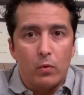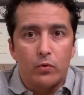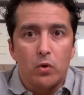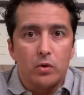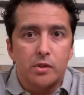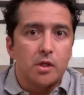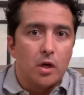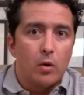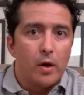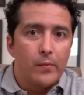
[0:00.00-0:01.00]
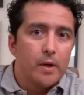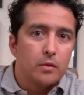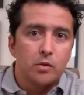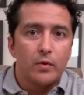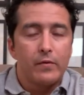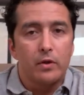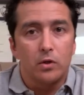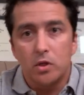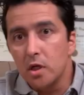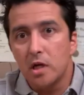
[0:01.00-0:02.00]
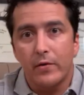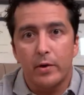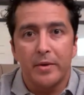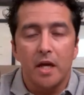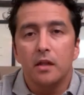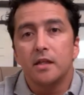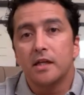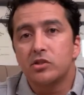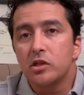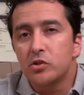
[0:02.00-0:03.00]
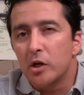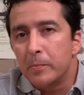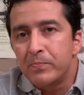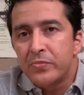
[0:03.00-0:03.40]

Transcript: Of course, you know, I want to lose weight, I want to look good, I want to be healthy, etc.